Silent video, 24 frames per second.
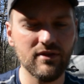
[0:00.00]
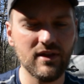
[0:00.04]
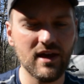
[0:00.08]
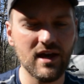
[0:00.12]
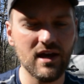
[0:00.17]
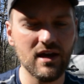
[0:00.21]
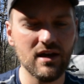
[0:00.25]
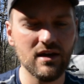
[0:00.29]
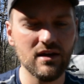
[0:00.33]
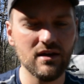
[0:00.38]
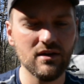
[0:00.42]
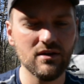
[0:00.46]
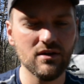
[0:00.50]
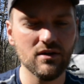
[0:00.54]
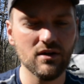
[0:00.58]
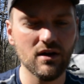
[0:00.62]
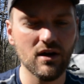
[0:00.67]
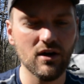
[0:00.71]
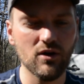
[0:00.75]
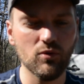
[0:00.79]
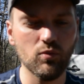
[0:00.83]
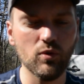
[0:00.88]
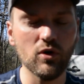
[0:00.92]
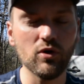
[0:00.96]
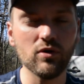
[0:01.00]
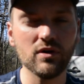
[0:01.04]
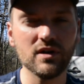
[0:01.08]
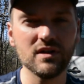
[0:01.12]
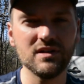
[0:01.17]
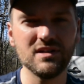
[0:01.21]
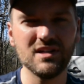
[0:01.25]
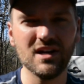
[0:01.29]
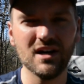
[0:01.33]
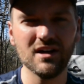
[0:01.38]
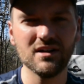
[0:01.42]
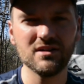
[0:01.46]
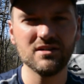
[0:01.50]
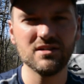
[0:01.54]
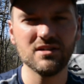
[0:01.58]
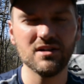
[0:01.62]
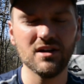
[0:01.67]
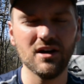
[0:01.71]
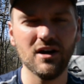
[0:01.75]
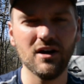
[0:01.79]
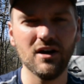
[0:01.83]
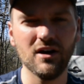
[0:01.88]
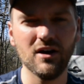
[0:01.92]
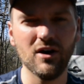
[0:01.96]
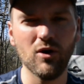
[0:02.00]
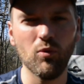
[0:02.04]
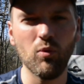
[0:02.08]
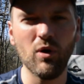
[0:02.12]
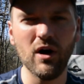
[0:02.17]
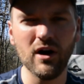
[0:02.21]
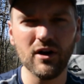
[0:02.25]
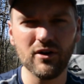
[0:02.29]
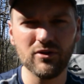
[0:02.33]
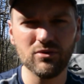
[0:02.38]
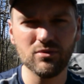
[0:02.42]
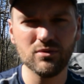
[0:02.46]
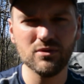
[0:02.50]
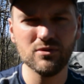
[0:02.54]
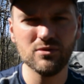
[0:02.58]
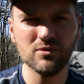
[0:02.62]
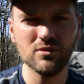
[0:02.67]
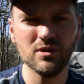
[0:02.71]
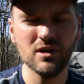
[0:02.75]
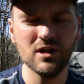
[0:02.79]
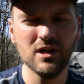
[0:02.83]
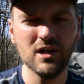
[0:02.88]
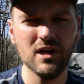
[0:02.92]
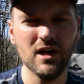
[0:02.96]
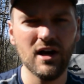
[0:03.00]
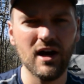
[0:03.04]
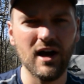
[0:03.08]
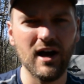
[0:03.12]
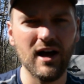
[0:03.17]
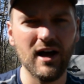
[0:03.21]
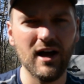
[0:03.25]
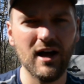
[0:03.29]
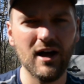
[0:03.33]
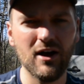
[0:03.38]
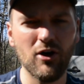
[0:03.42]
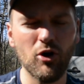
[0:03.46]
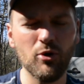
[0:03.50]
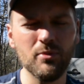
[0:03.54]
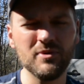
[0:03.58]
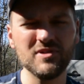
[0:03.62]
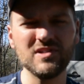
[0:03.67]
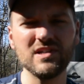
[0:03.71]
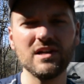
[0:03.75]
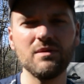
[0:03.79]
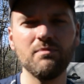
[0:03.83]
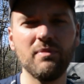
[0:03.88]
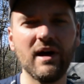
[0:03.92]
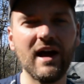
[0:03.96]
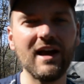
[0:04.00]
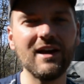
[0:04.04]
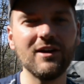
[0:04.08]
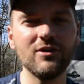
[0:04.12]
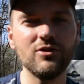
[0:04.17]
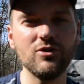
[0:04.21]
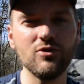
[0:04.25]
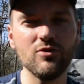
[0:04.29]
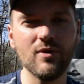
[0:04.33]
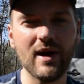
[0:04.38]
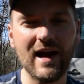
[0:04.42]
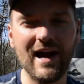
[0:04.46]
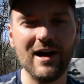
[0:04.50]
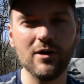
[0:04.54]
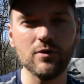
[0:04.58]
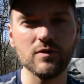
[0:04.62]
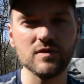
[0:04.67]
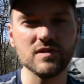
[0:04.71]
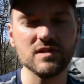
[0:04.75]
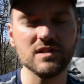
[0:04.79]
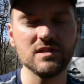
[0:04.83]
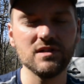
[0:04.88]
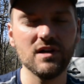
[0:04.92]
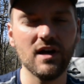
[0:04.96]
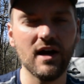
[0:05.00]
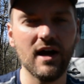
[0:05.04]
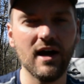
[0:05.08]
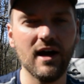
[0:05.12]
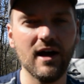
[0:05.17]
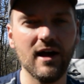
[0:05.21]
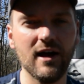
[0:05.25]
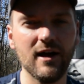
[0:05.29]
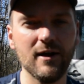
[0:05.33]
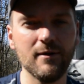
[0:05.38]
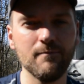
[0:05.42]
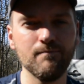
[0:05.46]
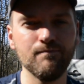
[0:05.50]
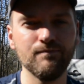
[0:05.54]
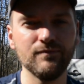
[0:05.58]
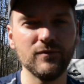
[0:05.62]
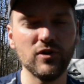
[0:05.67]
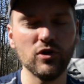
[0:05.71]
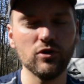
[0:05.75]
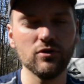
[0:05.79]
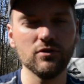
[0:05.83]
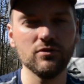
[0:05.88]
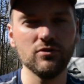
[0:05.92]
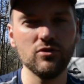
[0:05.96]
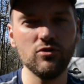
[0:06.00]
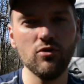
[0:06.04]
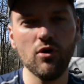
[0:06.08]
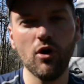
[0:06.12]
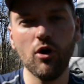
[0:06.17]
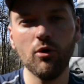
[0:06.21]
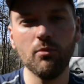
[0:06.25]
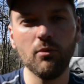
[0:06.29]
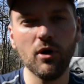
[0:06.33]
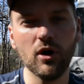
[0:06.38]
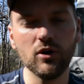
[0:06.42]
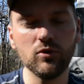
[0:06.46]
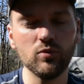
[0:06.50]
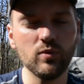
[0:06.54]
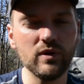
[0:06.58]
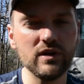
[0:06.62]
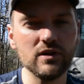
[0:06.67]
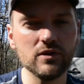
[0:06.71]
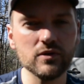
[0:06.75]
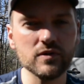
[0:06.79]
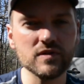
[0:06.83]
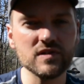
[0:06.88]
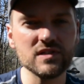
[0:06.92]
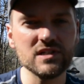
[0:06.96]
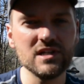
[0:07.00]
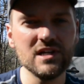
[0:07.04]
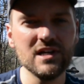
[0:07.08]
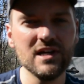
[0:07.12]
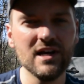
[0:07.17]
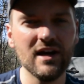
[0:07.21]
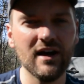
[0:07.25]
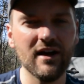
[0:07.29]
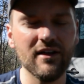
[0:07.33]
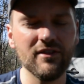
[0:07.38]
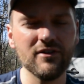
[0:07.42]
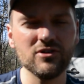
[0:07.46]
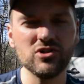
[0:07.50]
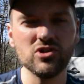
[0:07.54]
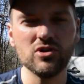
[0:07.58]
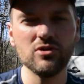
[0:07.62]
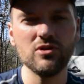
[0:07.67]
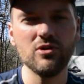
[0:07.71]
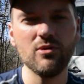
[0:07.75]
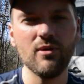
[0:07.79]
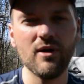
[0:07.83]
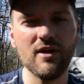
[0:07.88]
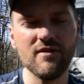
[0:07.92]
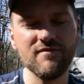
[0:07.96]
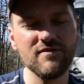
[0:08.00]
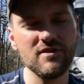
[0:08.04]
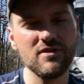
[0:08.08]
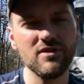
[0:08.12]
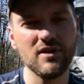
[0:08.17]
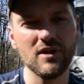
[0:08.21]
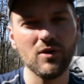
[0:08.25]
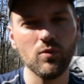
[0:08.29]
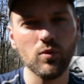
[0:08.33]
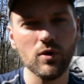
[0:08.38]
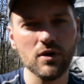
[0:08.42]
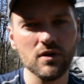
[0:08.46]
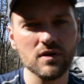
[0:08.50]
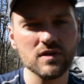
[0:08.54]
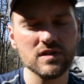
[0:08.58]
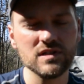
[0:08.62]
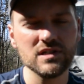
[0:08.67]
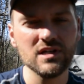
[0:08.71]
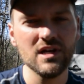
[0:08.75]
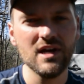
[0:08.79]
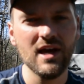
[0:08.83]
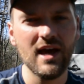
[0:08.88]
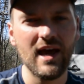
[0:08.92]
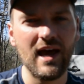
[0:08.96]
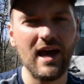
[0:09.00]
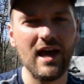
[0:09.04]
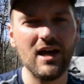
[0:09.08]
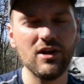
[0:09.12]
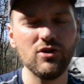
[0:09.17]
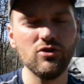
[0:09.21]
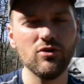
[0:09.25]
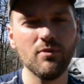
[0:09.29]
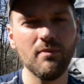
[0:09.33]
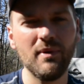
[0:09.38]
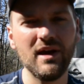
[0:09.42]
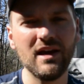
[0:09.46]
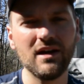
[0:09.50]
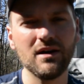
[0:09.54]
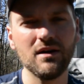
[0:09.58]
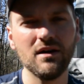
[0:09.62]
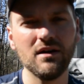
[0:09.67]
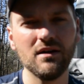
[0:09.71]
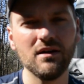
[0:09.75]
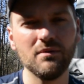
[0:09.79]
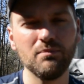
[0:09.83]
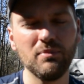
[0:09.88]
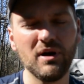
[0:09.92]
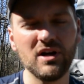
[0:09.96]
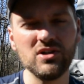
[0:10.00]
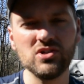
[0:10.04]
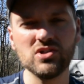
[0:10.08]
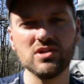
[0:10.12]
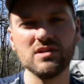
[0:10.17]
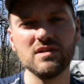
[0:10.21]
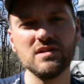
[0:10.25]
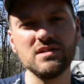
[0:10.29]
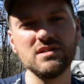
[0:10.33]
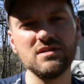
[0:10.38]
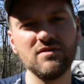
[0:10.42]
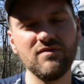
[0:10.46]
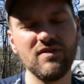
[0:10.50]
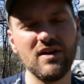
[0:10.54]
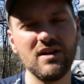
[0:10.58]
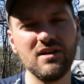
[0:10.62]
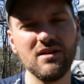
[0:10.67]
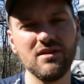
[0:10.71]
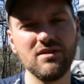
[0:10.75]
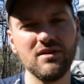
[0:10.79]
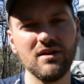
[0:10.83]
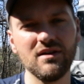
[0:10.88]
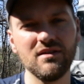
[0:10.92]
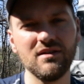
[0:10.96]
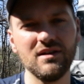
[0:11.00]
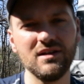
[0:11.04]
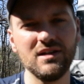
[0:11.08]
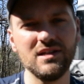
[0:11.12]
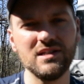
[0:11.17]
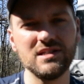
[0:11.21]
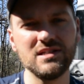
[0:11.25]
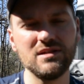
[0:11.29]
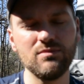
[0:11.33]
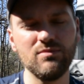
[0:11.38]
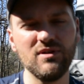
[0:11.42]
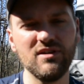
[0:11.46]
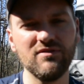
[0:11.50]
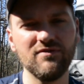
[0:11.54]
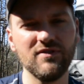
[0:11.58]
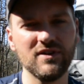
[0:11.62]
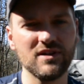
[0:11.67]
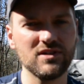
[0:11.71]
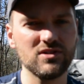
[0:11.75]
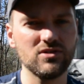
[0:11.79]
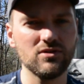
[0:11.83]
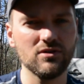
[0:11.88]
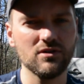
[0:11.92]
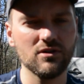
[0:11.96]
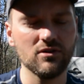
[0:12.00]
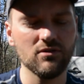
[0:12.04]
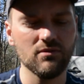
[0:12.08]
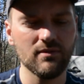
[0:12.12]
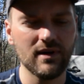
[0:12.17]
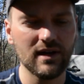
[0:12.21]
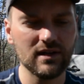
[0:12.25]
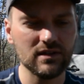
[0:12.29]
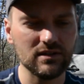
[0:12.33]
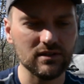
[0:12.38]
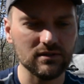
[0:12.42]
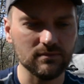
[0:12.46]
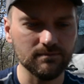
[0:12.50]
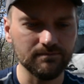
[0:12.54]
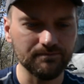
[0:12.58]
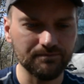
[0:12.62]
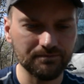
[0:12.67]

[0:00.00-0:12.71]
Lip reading: they will conduct a walkthrough, almost like buying a new house. Your new home on wheels, they'll show you how everything works, and you'll make a punch list of anything that needs to be fixed or corrected.